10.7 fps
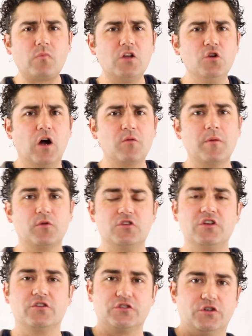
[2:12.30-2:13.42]
I remember
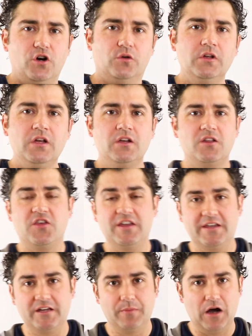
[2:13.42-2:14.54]
years ago
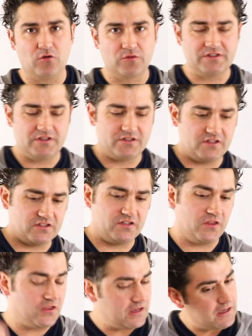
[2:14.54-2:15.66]
thinking about resistance and
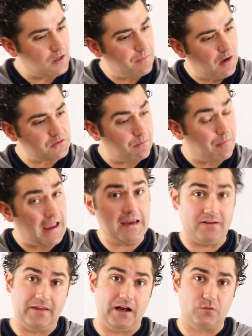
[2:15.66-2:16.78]
thinking about some
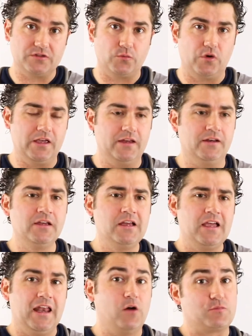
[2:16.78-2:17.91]
pain that I was in.
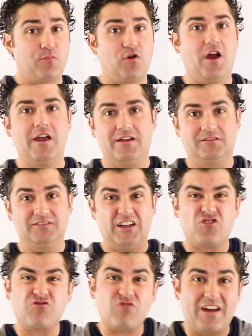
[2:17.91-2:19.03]
And I was praying like
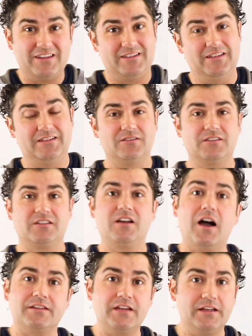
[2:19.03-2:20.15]
crazy. I was like,
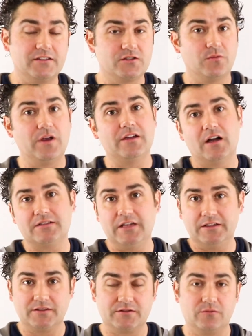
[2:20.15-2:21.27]
God, take this away. God,
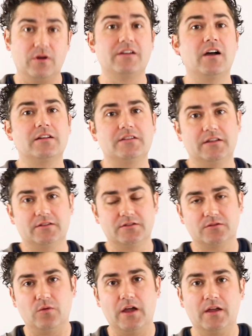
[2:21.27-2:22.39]
take this away. God, take this
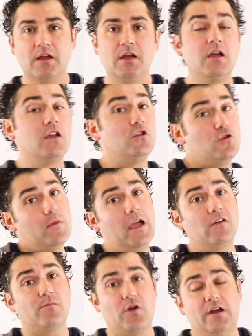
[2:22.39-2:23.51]
away. You may
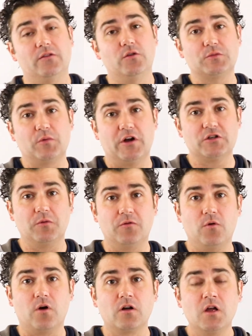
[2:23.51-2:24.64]
have prayed those prayers
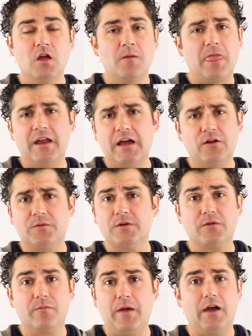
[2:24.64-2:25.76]
before, and I don't think
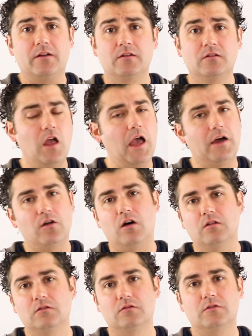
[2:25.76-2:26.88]
they're bad at
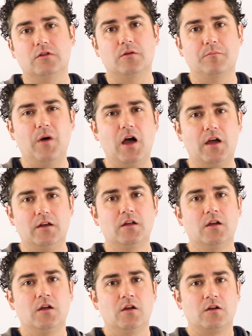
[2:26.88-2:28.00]
all. But
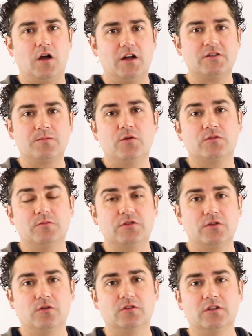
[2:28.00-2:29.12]
God spoke to me
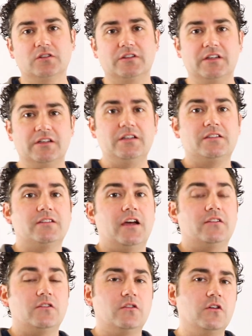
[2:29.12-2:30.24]
so clearly, and he
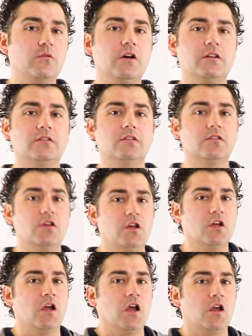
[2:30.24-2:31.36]
said, you know what?
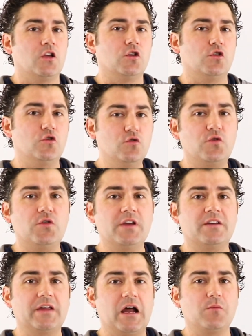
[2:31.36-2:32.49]
You
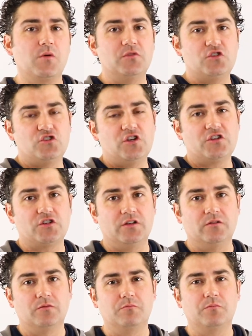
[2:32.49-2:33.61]
think that I'm a
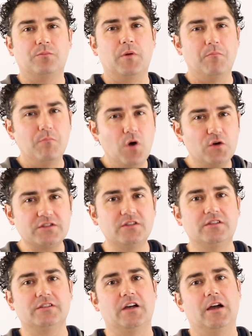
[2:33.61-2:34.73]
magician, but most of
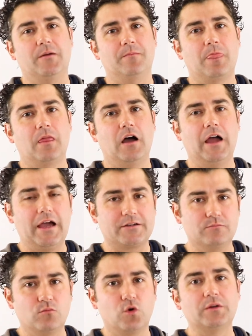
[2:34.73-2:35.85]
the time, I act
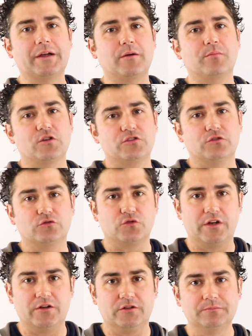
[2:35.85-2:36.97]
more like a personal
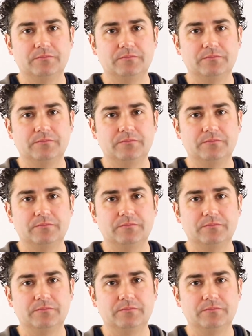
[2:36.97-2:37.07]
trainer.